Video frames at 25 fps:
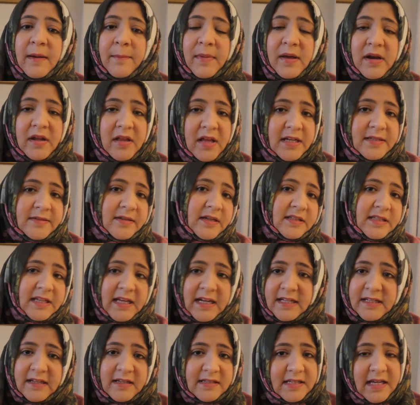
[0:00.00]
but Allah subhanahu wa
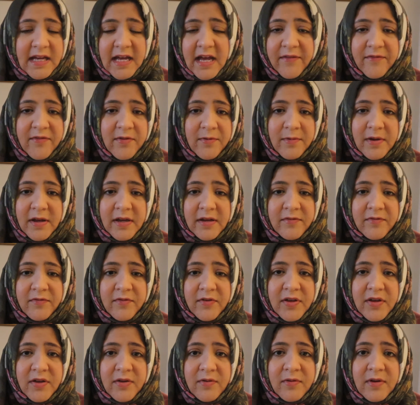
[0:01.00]
ta'ala doesn't have it written
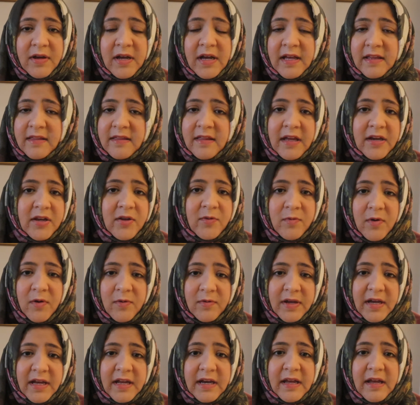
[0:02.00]
for you, then you
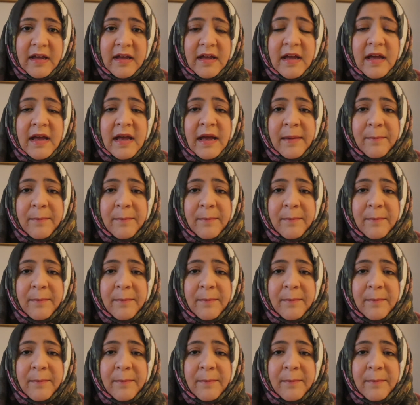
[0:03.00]
won't get it.